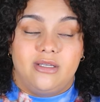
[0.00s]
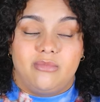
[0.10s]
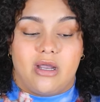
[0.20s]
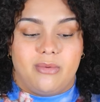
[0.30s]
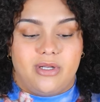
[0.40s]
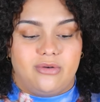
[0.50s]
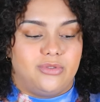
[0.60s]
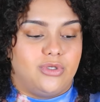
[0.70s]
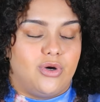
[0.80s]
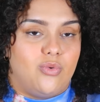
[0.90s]
probably
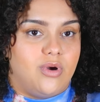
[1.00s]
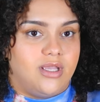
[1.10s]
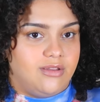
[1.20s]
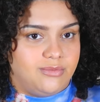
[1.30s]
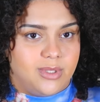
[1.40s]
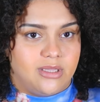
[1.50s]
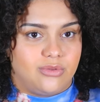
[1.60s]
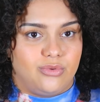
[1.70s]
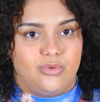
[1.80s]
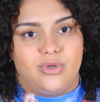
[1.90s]
don't know what you've been
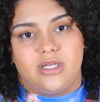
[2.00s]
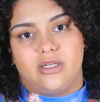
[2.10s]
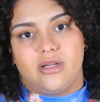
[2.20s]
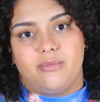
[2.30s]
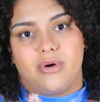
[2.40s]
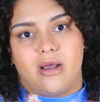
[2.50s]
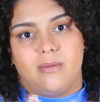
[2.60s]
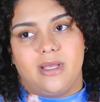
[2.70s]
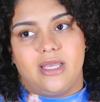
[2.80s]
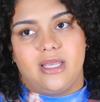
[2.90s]
through, and
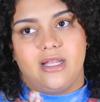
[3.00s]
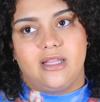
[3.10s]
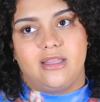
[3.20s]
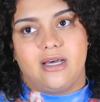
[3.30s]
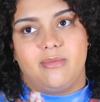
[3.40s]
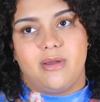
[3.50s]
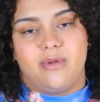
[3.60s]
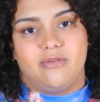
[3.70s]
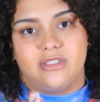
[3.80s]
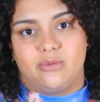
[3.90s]
probably that might
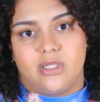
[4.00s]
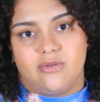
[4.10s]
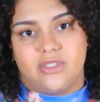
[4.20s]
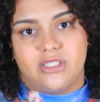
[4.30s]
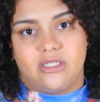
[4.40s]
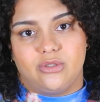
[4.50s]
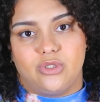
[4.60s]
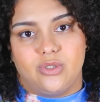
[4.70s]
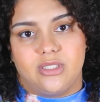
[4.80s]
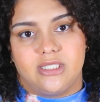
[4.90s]
be a reason why they're reaching out
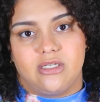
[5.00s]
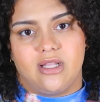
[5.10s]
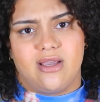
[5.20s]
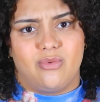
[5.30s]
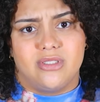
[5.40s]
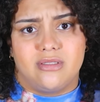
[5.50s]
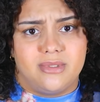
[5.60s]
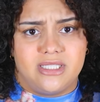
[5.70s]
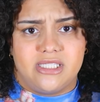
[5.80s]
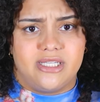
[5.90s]
too, because they're like, "What's the
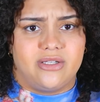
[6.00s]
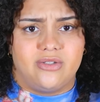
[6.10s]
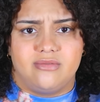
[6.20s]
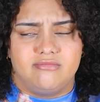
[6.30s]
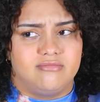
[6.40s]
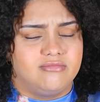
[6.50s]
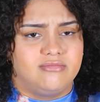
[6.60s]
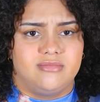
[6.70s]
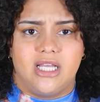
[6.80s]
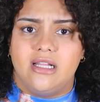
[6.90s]
big deal?"
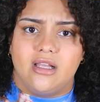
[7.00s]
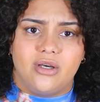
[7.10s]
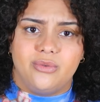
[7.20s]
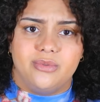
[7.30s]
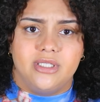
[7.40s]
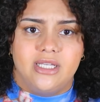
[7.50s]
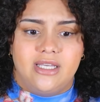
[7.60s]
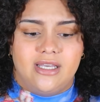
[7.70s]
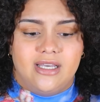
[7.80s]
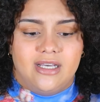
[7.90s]
Hello.
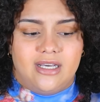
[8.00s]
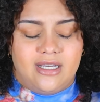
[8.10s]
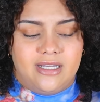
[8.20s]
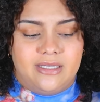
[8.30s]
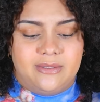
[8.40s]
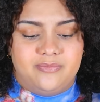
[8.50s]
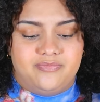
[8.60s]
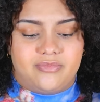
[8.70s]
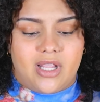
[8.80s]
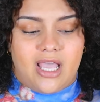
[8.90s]

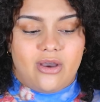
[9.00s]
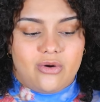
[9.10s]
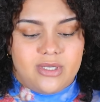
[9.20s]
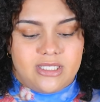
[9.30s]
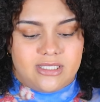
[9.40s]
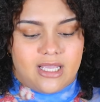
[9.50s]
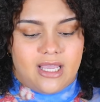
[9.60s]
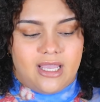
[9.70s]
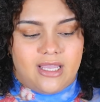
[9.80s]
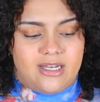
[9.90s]
Um, I always
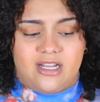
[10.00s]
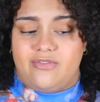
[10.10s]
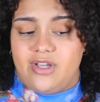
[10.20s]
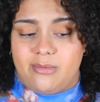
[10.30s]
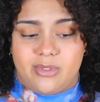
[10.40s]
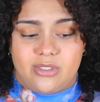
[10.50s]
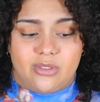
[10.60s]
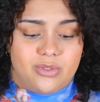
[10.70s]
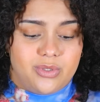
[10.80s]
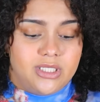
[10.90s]
say in every
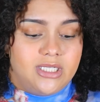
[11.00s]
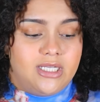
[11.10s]
episode